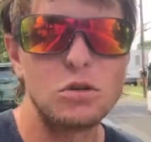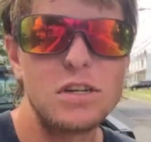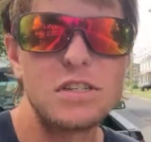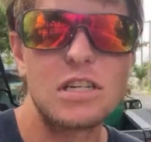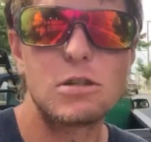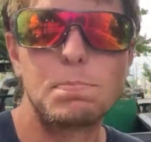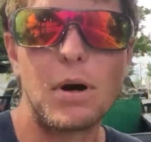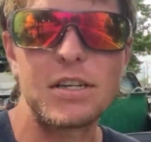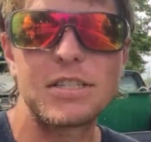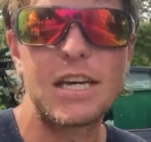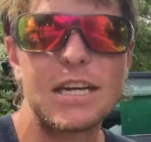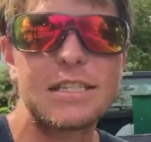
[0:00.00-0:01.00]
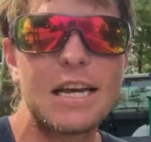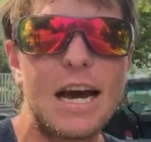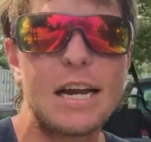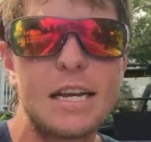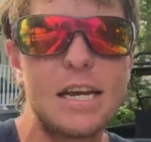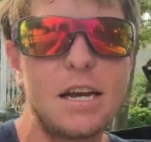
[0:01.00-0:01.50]
soon as this bus gets
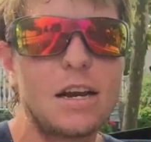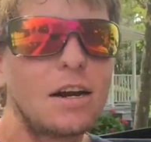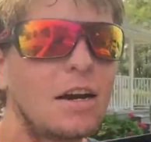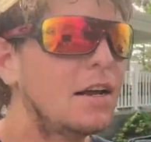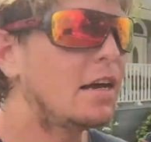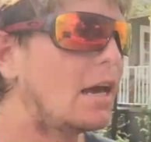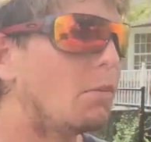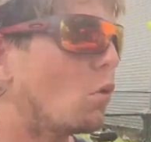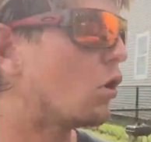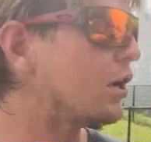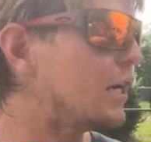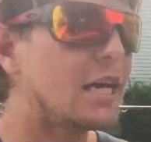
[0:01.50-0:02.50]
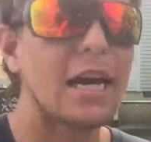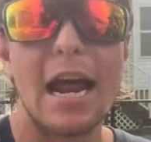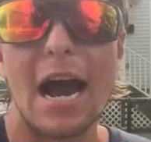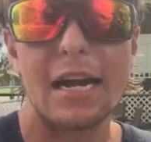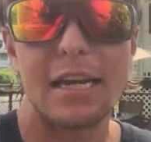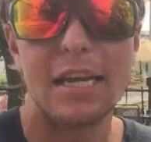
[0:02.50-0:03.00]
out of here and we're gonna
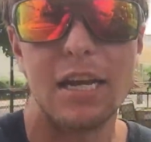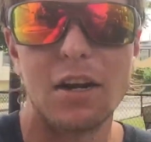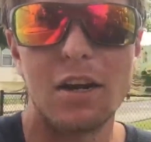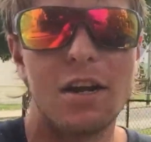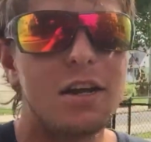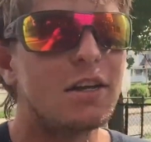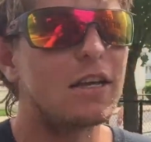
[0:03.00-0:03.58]
get out of here